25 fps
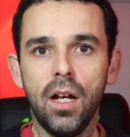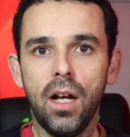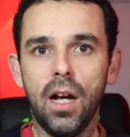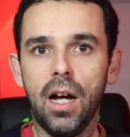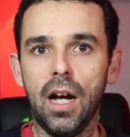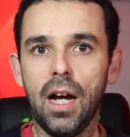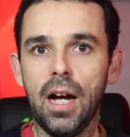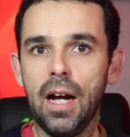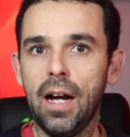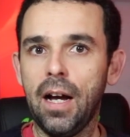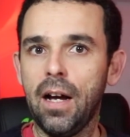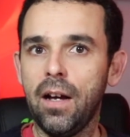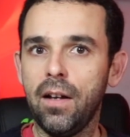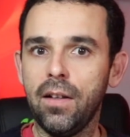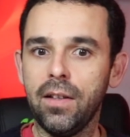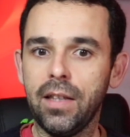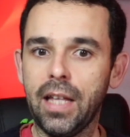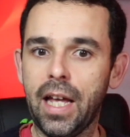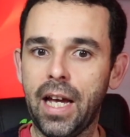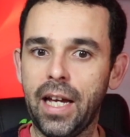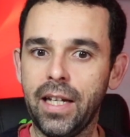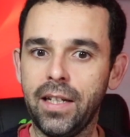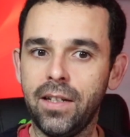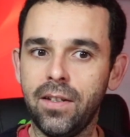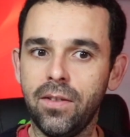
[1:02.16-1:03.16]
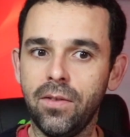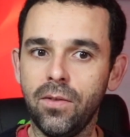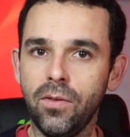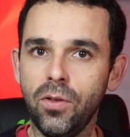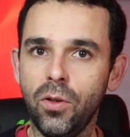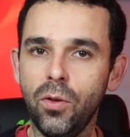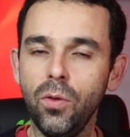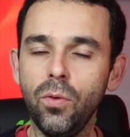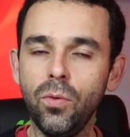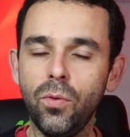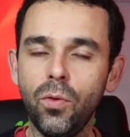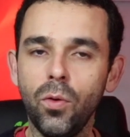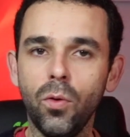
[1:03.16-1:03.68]
Like
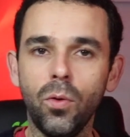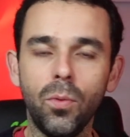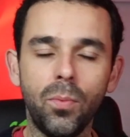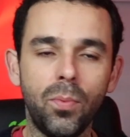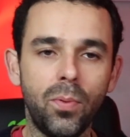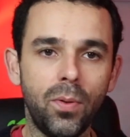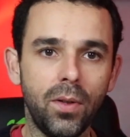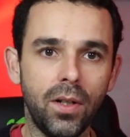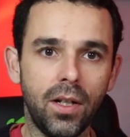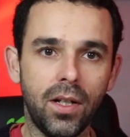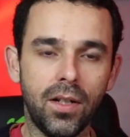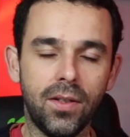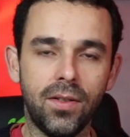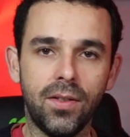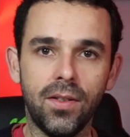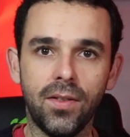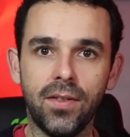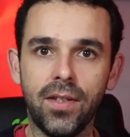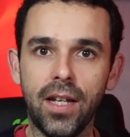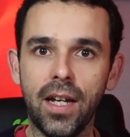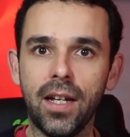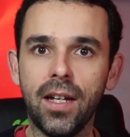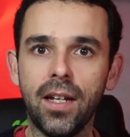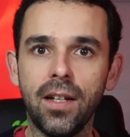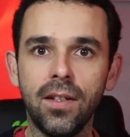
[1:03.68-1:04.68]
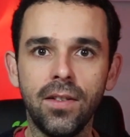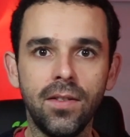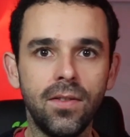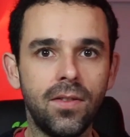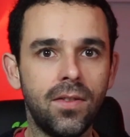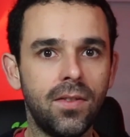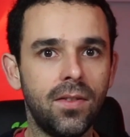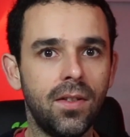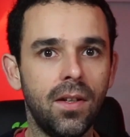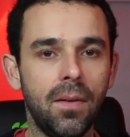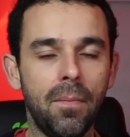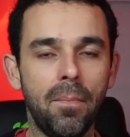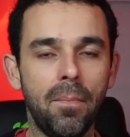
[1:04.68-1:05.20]
YouTube is the second